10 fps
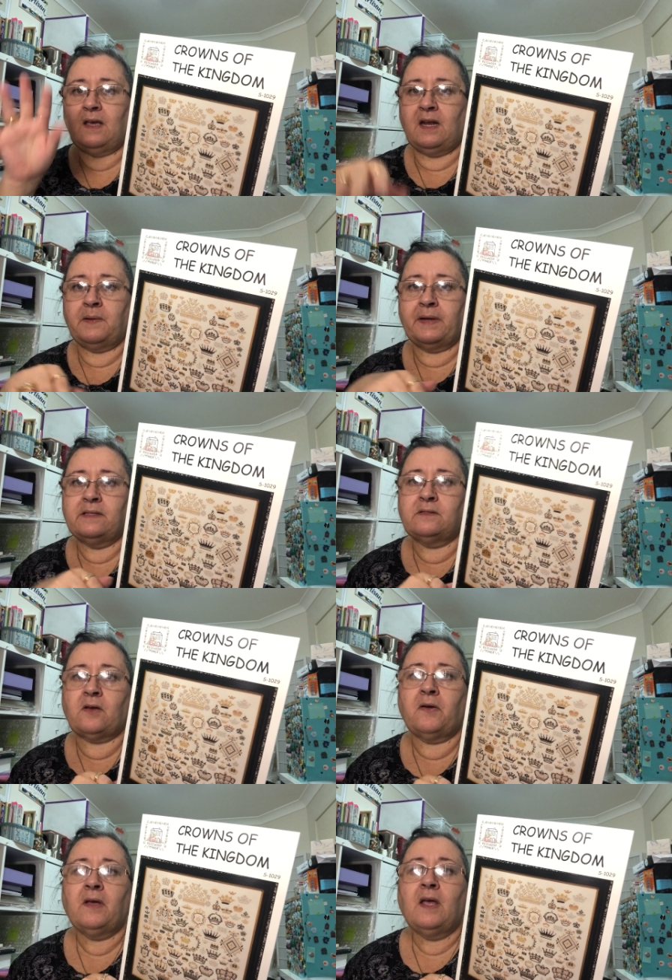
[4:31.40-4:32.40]
Anyway,
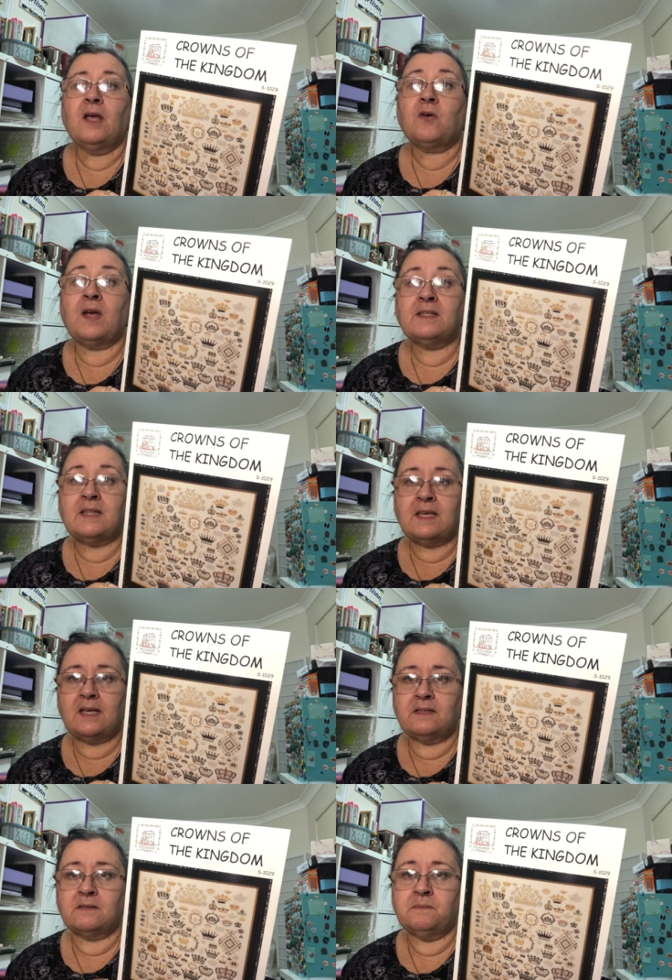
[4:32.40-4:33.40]
so Crowns of the
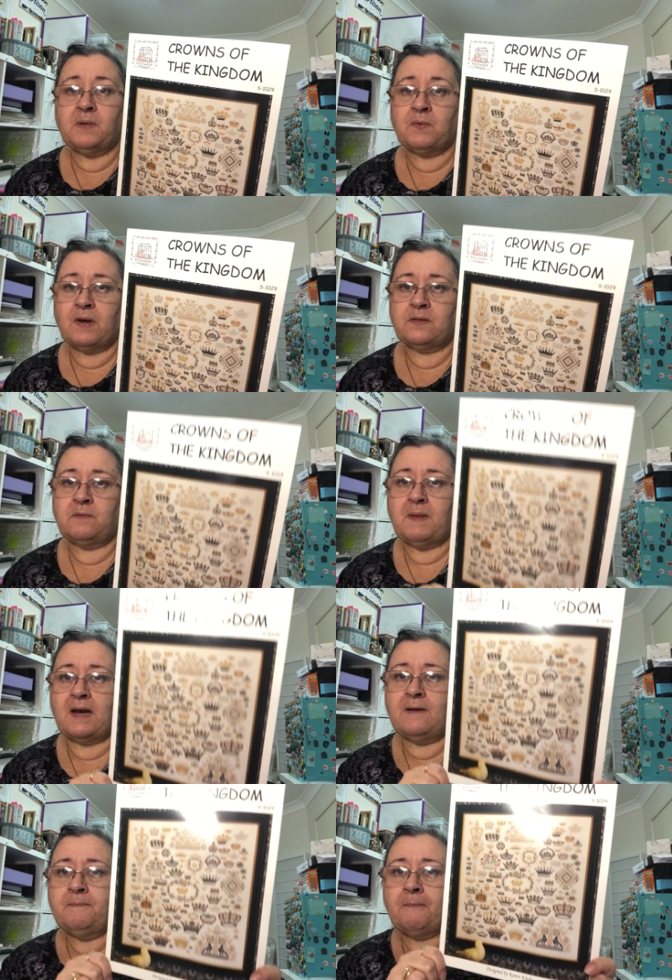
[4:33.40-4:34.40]
Kingdom by Rosewood
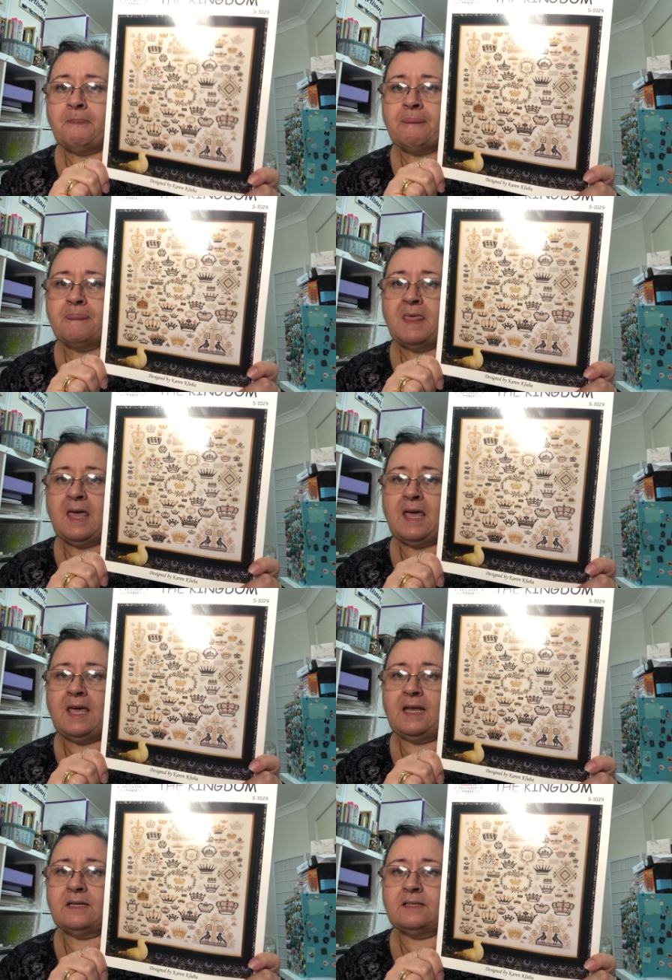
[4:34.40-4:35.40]
Manor,
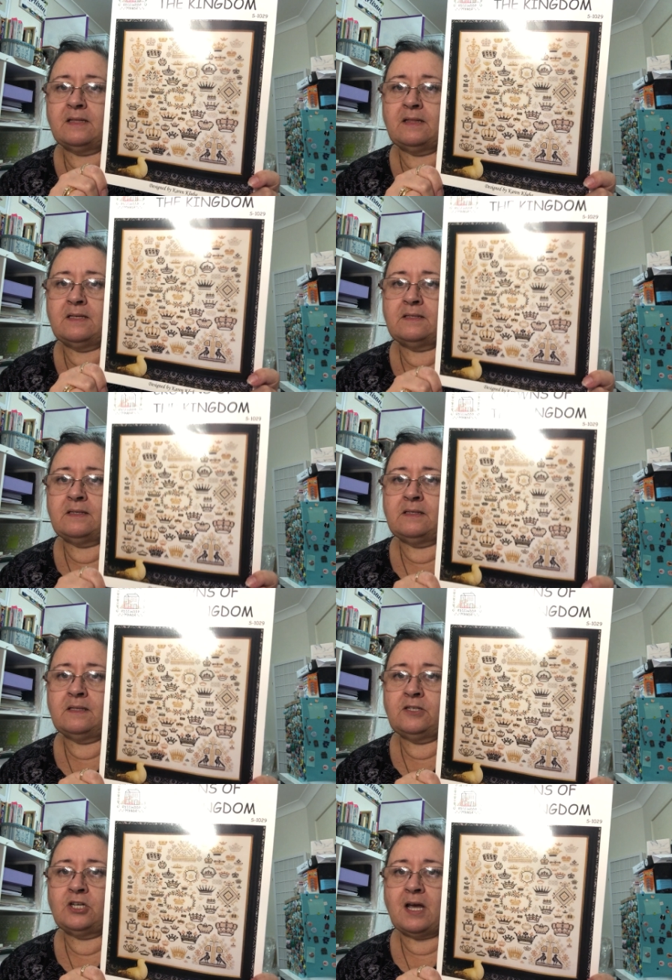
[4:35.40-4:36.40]
and this is
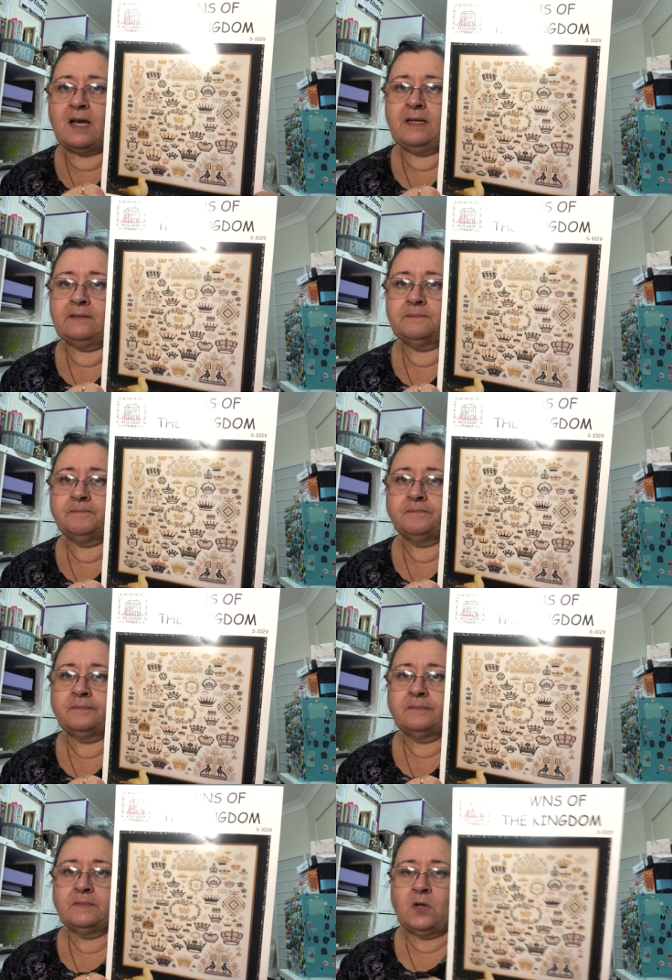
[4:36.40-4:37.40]
the chart.
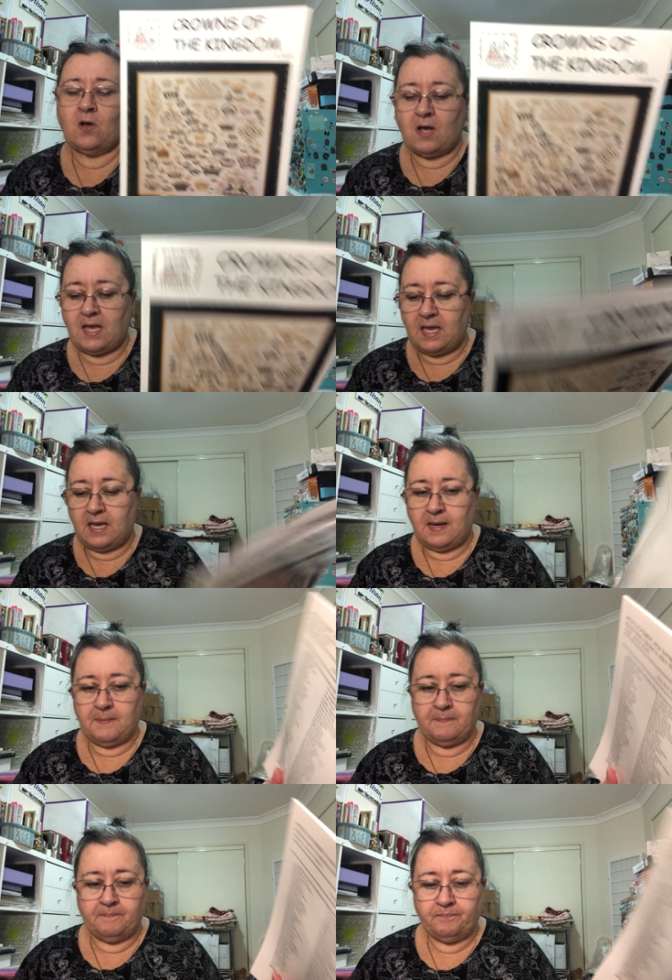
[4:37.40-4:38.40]
I
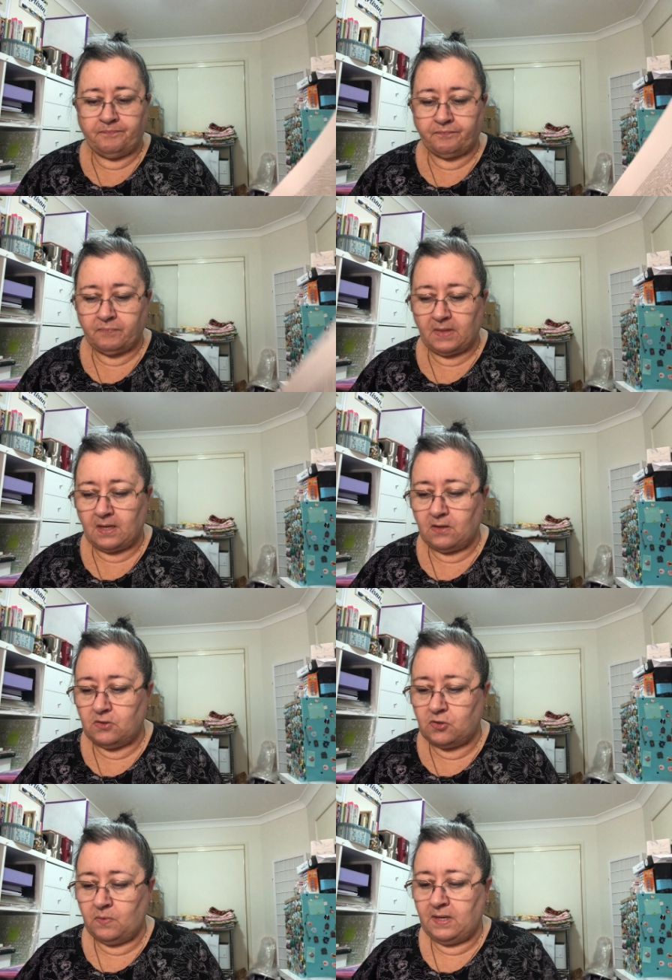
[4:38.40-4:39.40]
am
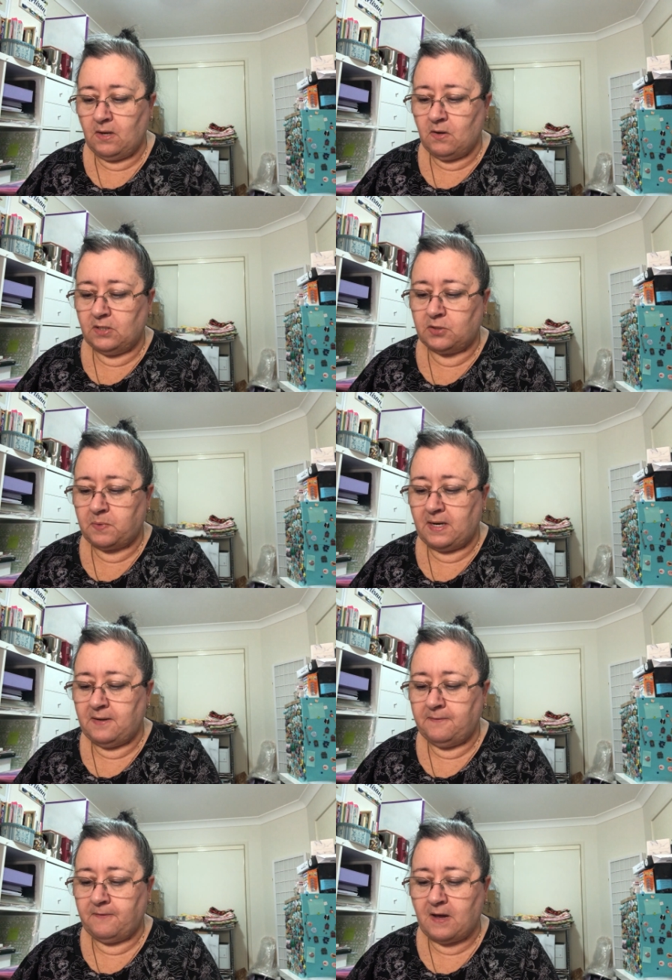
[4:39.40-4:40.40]
doing it on
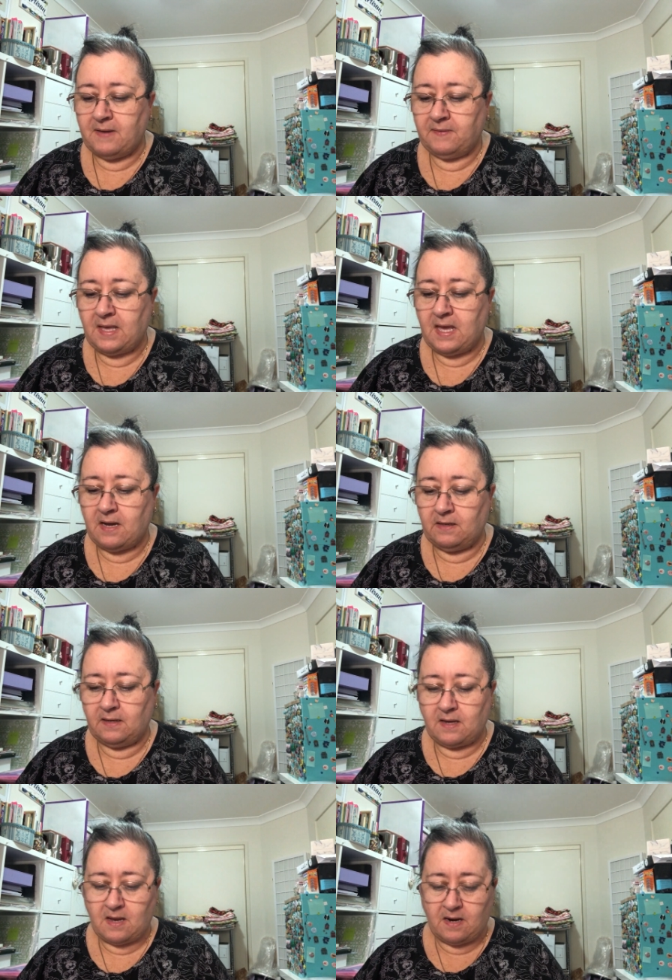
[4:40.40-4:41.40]
25 count
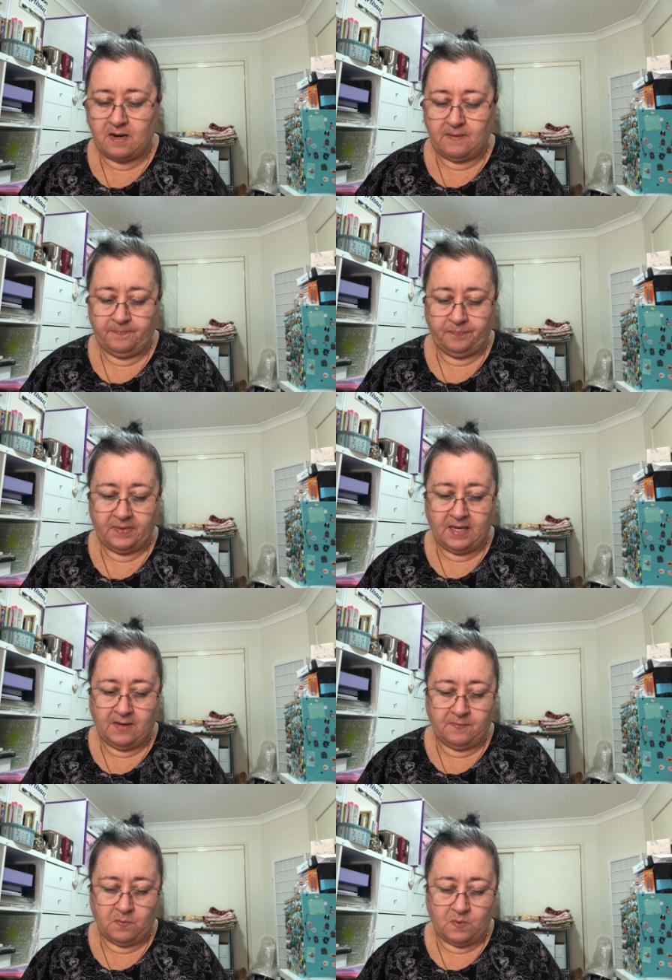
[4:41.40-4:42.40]
Lagana
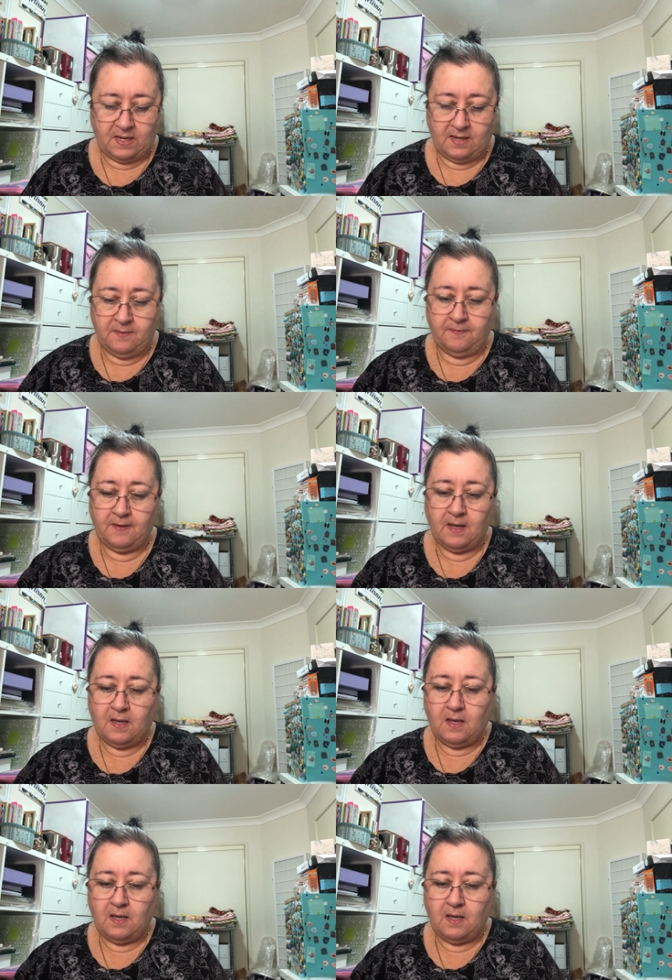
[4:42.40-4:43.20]
even weave